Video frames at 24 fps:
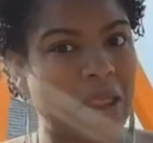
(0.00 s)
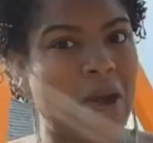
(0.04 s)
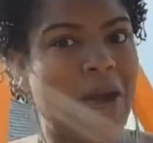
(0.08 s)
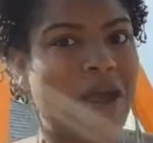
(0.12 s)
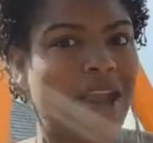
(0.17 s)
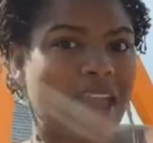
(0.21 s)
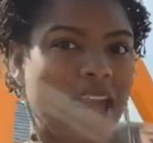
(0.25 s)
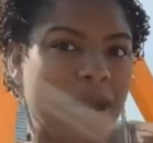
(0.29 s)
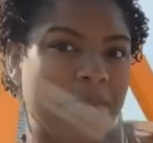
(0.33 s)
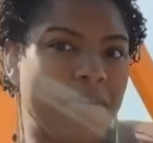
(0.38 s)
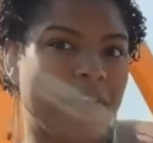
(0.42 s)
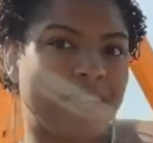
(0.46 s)
I
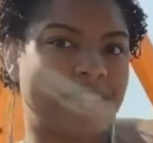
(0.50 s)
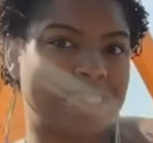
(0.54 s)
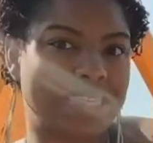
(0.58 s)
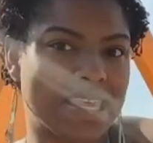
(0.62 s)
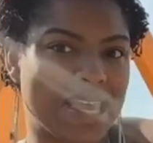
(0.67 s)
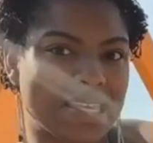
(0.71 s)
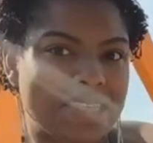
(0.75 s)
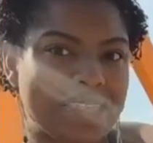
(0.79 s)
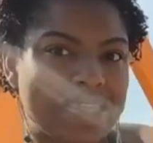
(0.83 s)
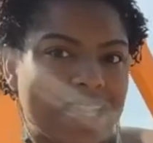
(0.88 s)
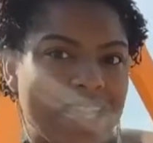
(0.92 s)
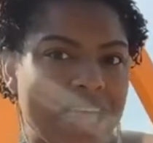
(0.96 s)
got my
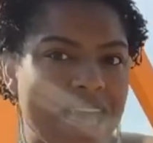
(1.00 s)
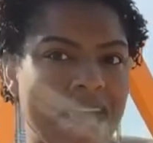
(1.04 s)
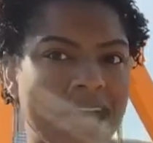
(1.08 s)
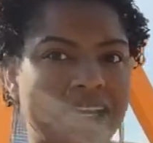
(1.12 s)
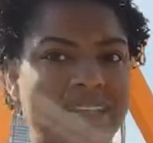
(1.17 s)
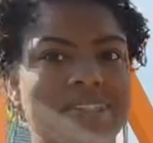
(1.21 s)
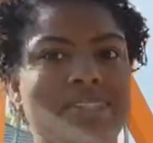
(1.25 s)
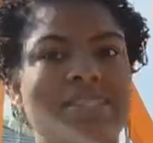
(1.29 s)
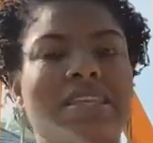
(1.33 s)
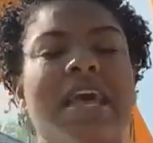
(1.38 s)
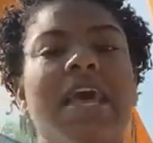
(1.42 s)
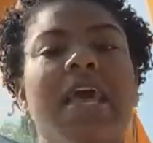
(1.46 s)
test
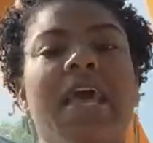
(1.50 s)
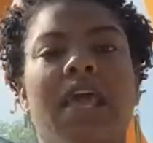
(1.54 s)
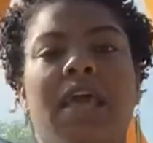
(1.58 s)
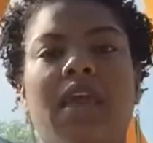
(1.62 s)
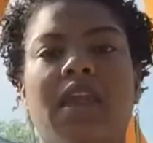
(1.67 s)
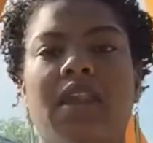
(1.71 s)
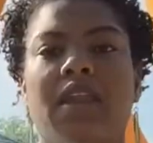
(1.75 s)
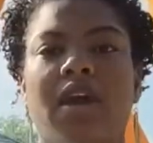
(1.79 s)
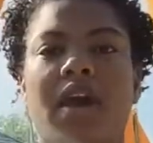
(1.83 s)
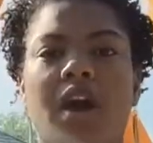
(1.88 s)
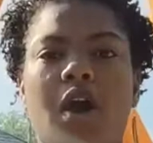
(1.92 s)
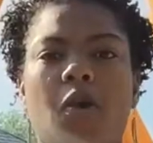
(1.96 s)
locks,
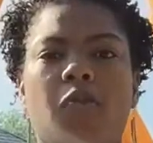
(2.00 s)
and